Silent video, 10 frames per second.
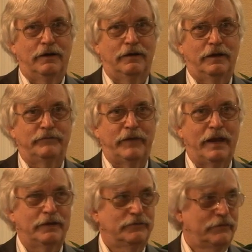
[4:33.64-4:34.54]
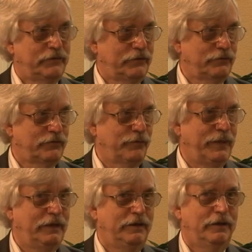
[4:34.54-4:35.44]
advantage of social
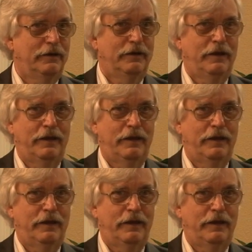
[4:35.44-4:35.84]
media